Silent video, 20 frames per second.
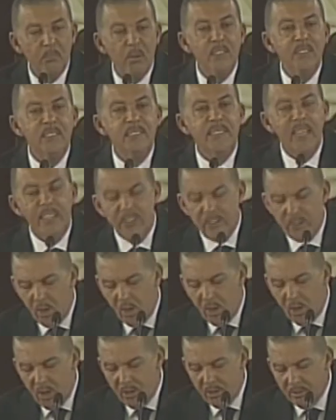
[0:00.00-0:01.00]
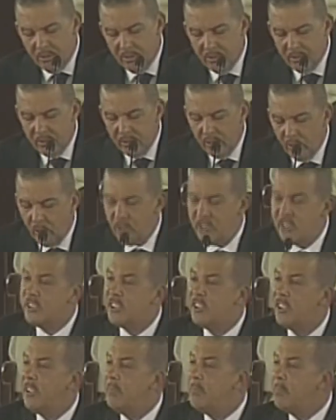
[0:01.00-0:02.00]
Monsignor
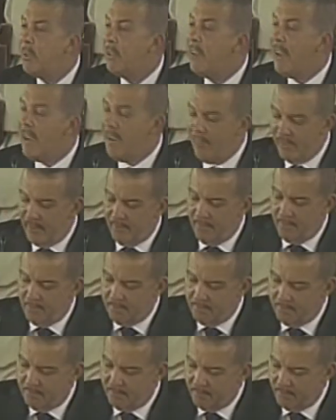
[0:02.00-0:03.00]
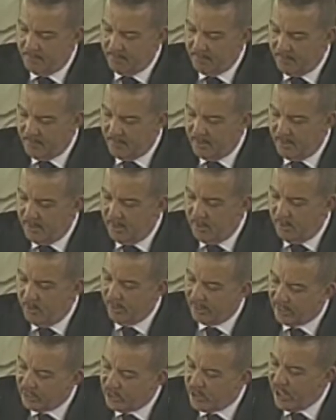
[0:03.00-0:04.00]
Christian Pereira,
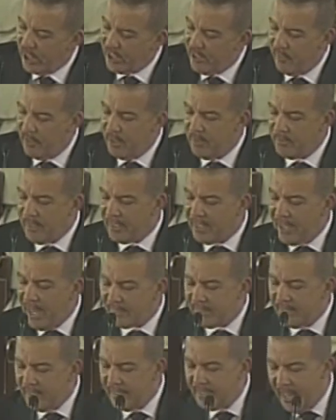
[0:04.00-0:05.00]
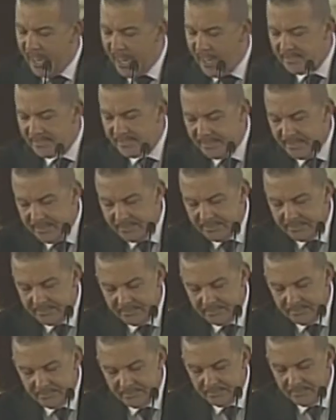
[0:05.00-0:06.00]
Vicar General of the Catholic
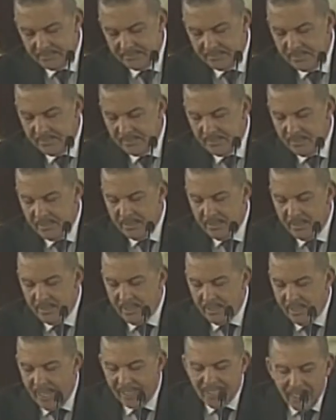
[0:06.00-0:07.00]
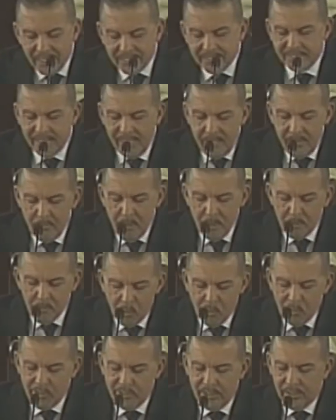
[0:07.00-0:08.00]
Diocese, at that same
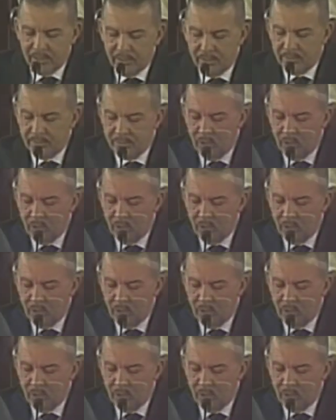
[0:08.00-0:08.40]
memorial